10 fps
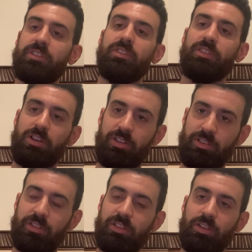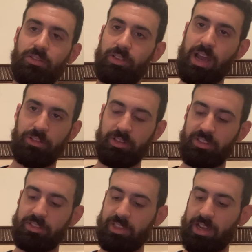The larger or louder
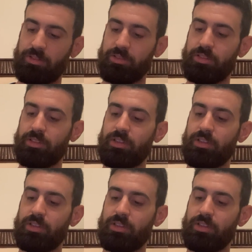the sound,